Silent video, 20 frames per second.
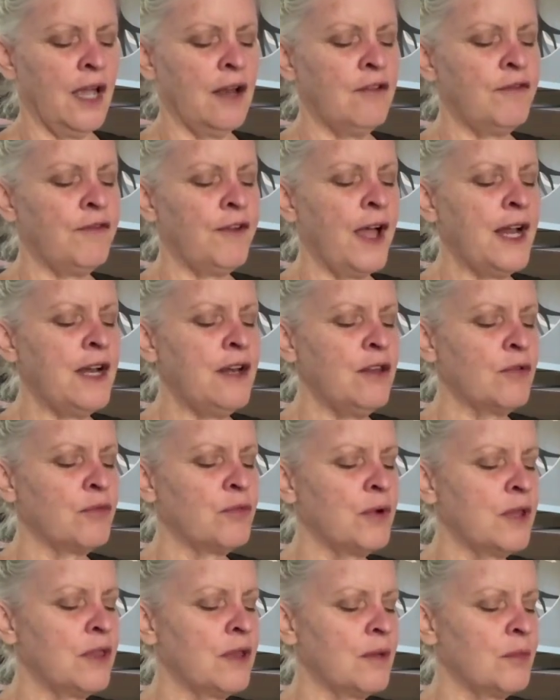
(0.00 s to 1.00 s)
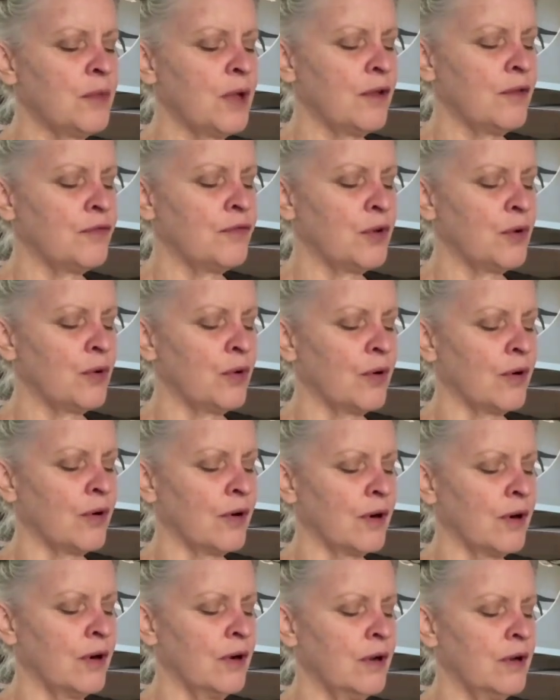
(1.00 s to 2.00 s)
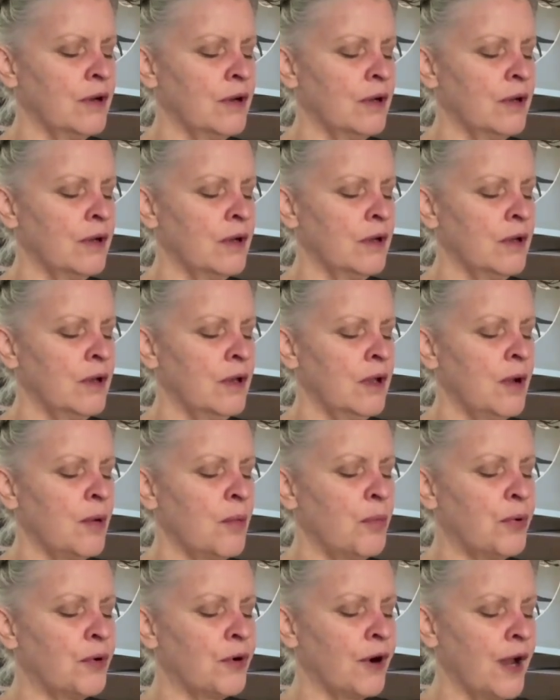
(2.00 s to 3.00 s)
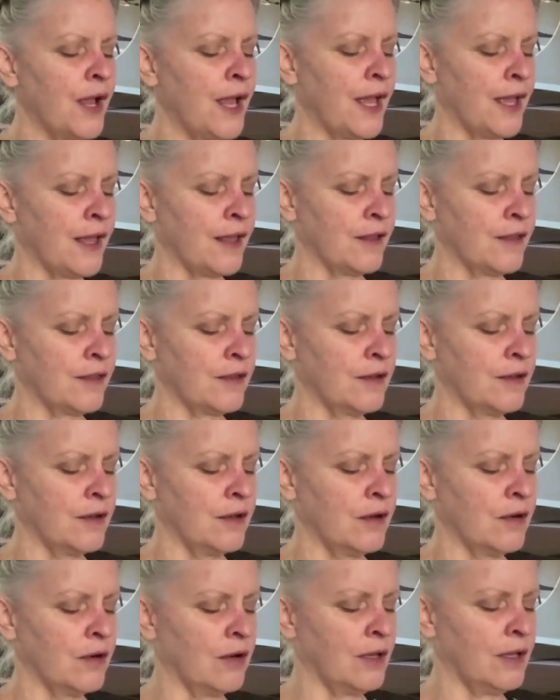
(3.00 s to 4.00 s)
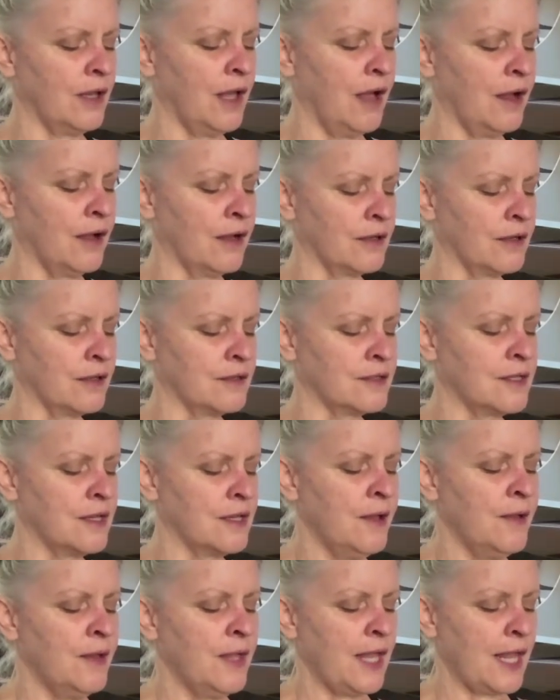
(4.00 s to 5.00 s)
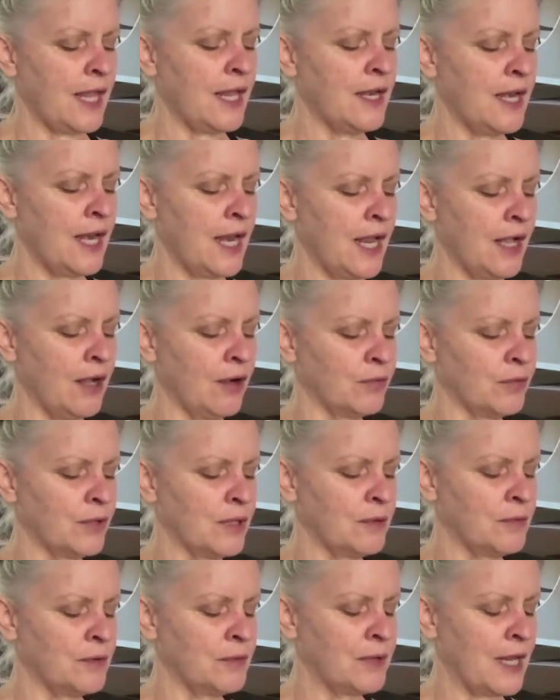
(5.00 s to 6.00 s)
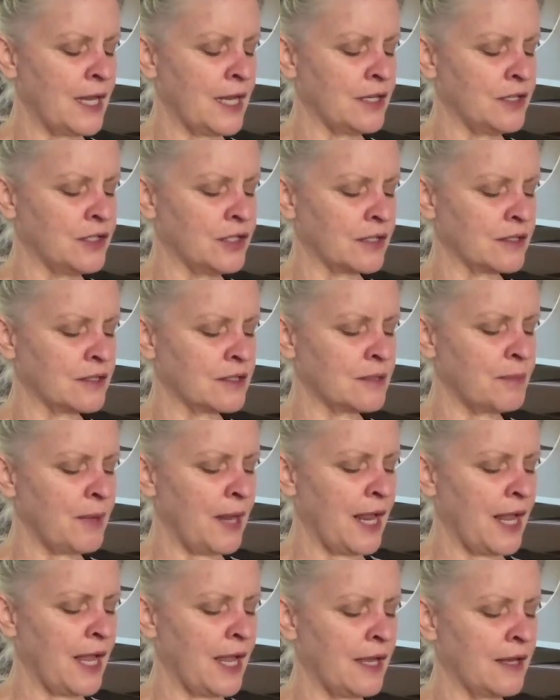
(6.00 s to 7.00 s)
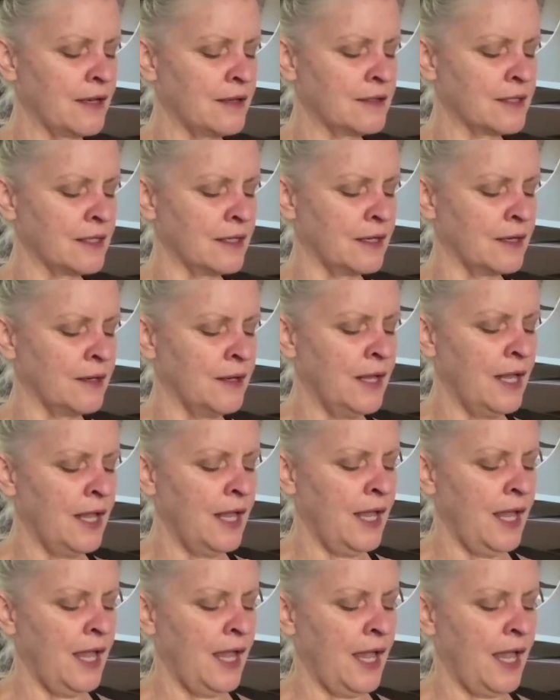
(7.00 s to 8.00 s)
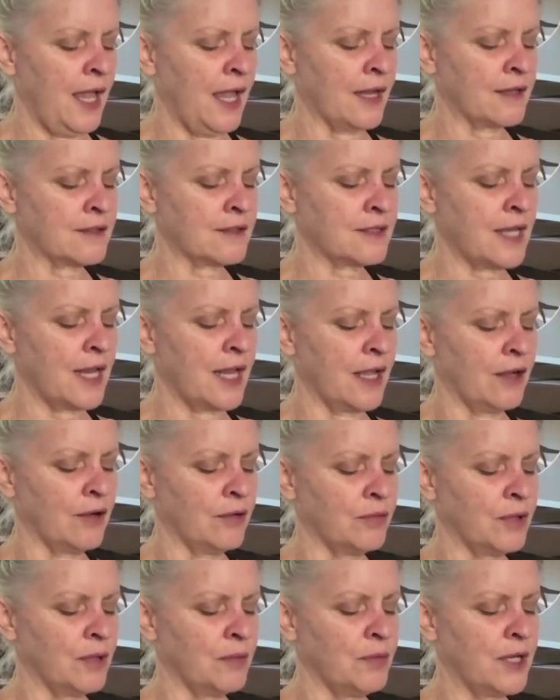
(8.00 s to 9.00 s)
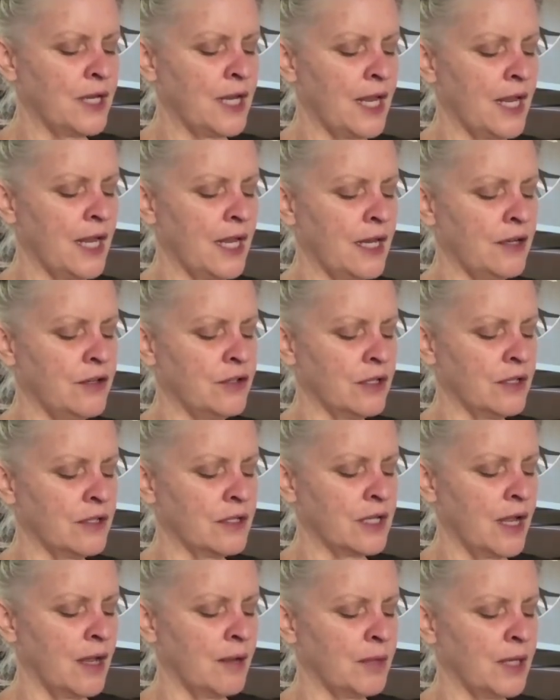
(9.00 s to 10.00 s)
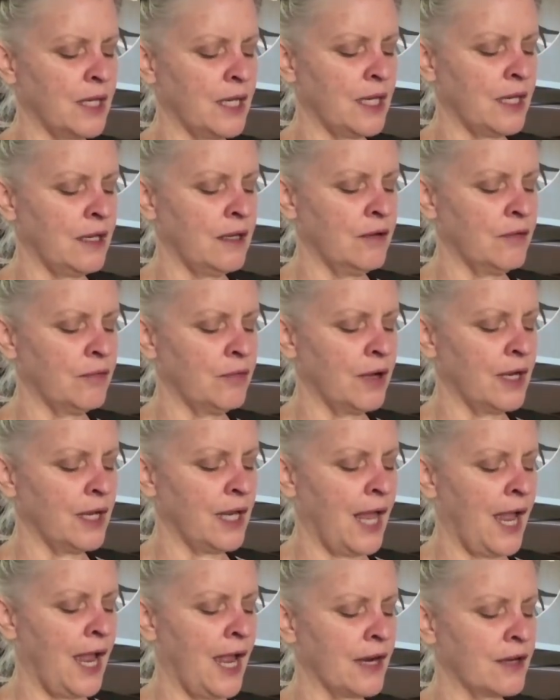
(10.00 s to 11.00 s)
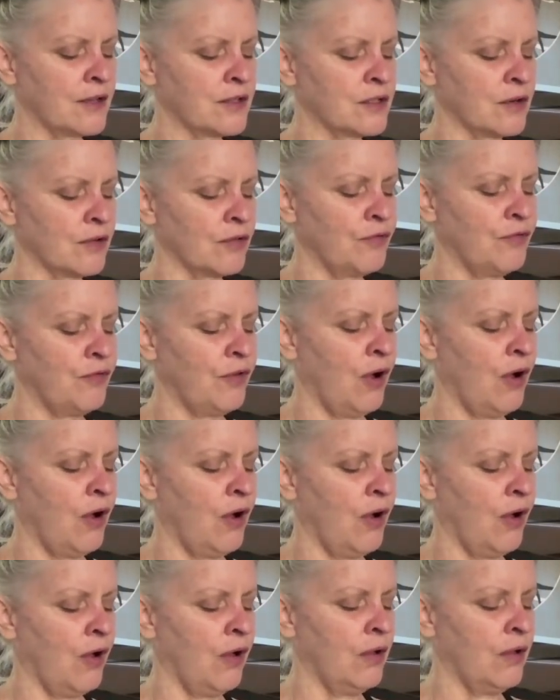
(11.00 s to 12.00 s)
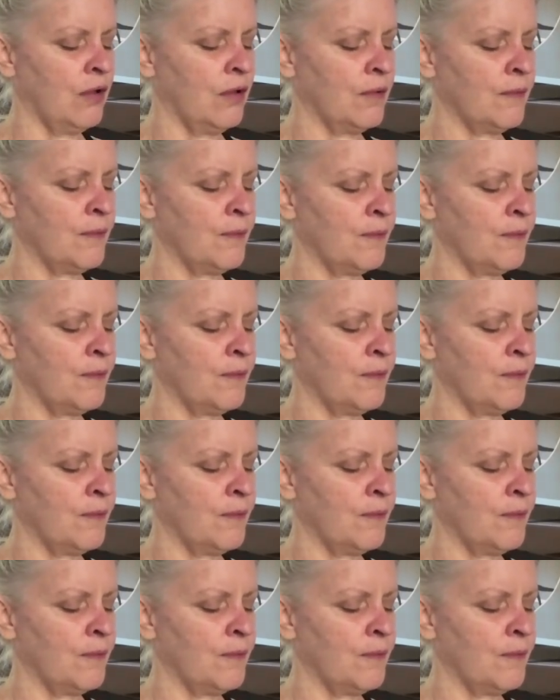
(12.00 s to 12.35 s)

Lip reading: And find the rhythm of your breath and your lungs. Inhale, rib cage expands, and exhale, rib cage and tummy relax or fall.